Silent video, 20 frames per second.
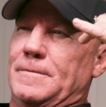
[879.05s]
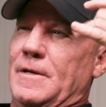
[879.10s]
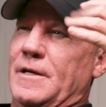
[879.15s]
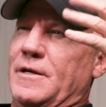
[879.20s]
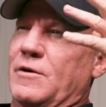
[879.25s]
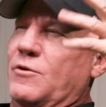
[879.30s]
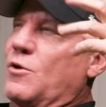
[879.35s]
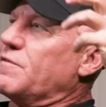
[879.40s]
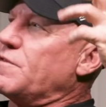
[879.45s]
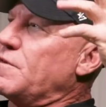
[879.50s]
I
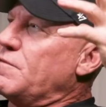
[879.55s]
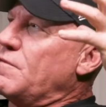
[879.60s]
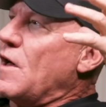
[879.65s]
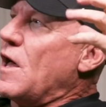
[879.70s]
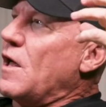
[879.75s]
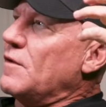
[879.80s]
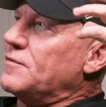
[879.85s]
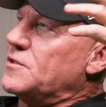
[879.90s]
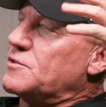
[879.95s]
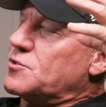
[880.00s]
don't know if
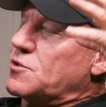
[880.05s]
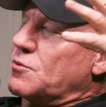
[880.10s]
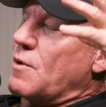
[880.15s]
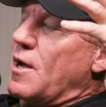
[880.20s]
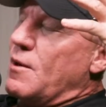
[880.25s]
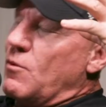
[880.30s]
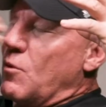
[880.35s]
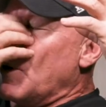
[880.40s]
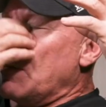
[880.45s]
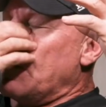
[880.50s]
evolved is the
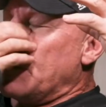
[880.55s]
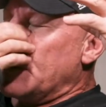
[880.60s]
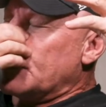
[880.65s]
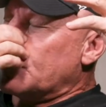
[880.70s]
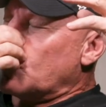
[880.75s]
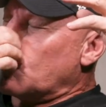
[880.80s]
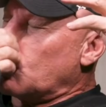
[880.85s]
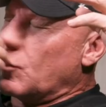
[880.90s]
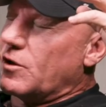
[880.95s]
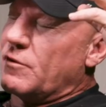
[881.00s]
right word, but it's sort